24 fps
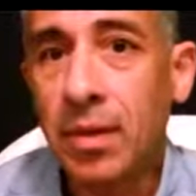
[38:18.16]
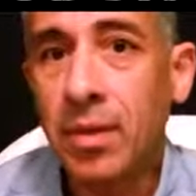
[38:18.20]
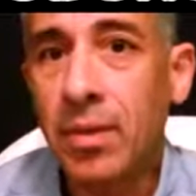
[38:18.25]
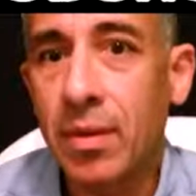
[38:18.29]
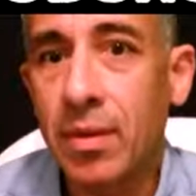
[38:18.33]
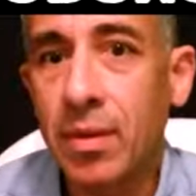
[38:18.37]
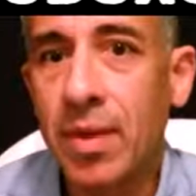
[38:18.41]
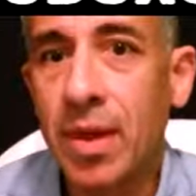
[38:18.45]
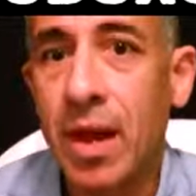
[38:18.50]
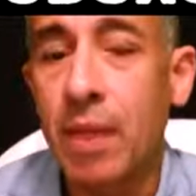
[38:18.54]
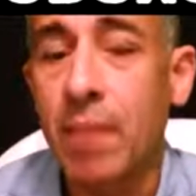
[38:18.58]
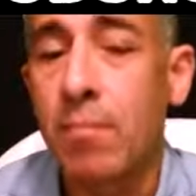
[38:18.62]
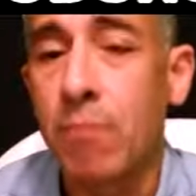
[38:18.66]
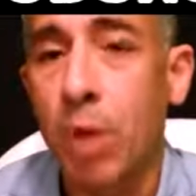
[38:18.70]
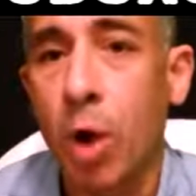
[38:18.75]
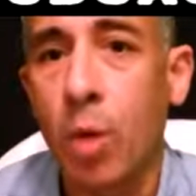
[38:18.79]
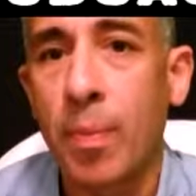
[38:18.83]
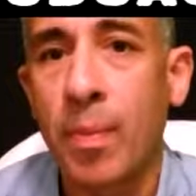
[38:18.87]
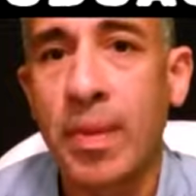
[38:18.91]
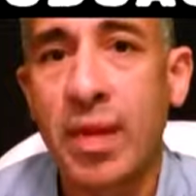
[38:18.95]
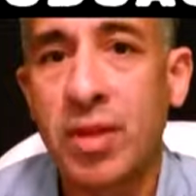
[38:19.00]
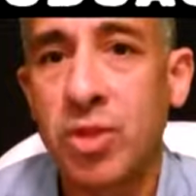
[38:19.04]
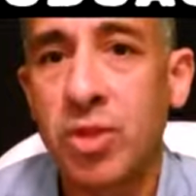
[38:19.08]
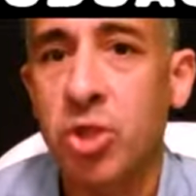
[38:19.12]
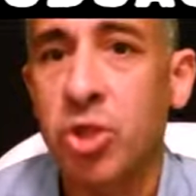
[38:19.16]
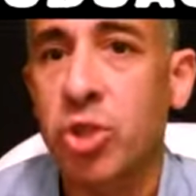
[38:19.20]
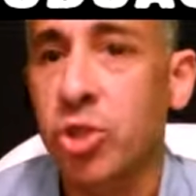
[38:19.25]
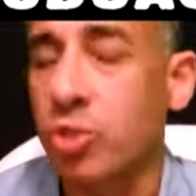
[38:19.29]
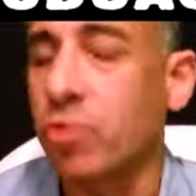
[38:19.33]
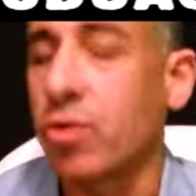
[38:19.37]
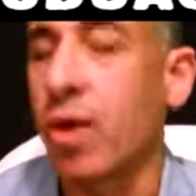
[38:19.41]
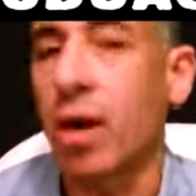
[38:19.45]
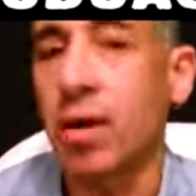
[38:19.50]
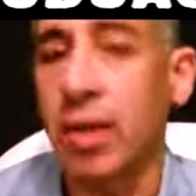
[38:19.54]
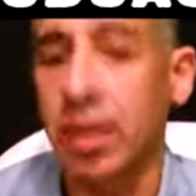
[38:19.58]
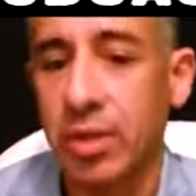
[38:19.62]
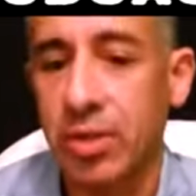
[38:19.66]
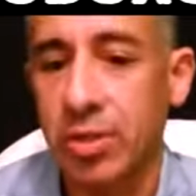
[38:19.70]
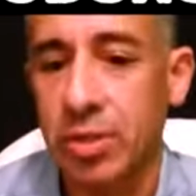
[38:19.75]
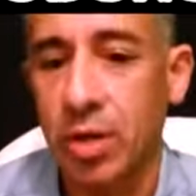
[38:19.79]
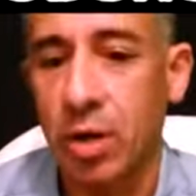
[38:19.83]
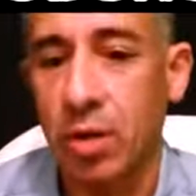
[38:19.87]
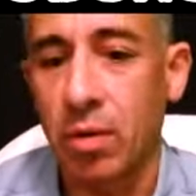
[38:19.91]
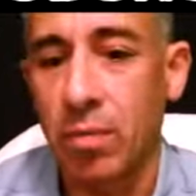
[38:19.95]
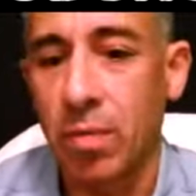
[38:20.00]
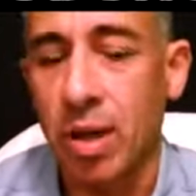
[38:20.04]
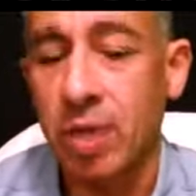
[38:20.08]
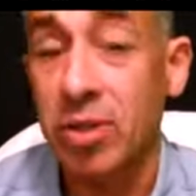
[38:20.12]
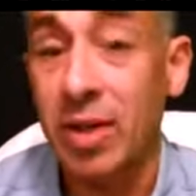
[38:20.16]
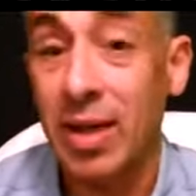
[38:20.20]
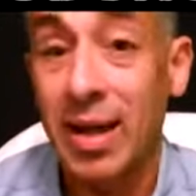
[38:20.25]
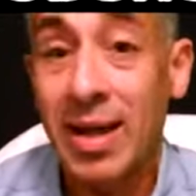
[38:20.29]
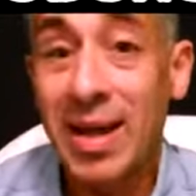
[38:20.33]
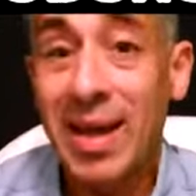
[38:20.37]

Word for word: their moment. They're just struggling so much.